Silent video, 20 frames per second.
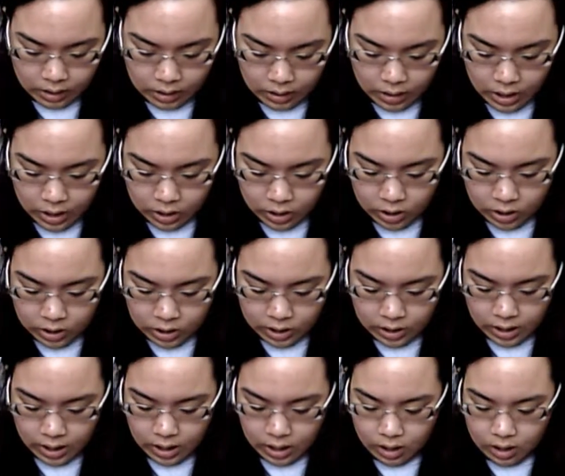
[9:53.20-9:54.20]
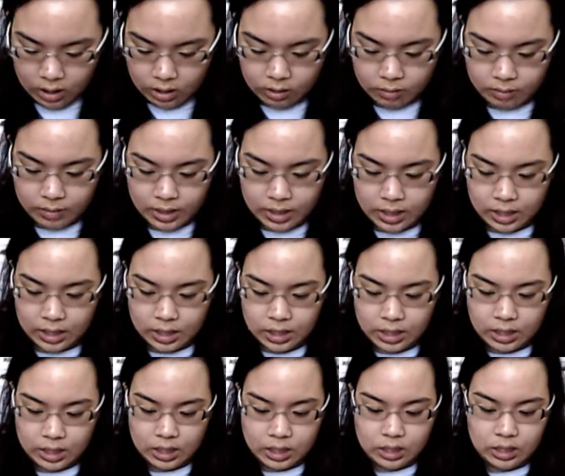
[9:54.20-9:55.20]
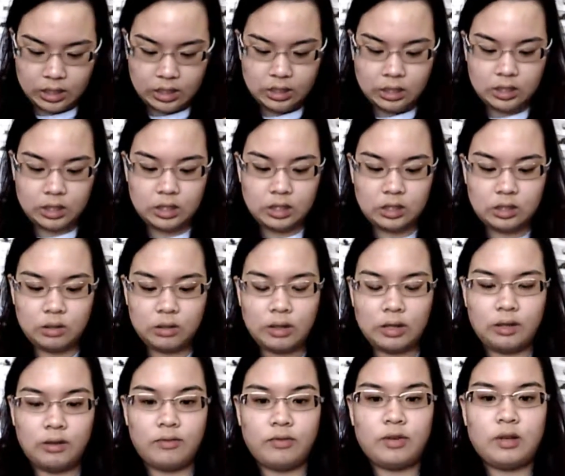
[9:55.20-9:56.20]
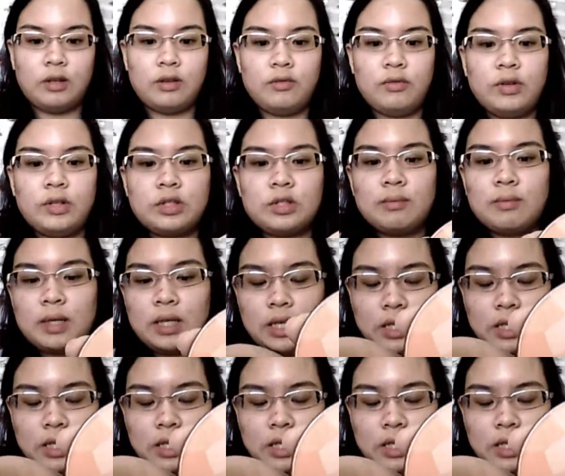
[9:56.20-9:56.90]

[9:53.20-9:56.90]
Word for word: Okay, I'll just set it on my hand so any fall falls on my